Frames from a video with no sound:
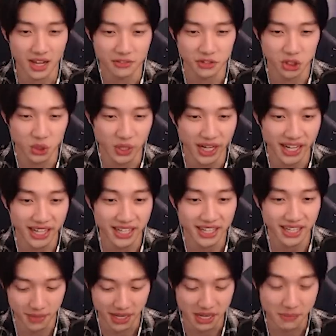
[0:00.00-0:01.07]
I've trained
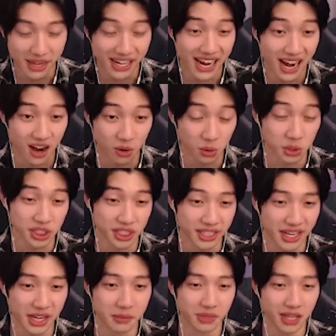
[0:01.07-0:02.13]
many, many hours in
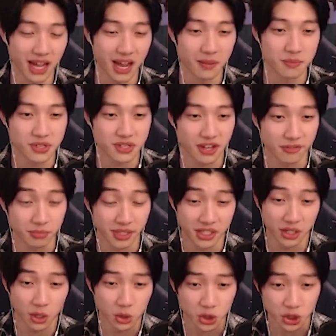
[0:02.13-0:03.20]
AIM labs. I've played
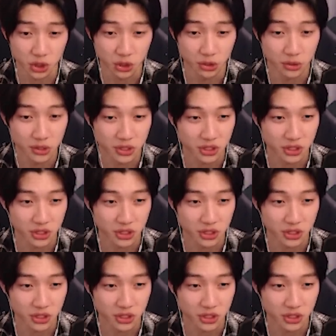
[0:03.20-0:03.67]
Osu,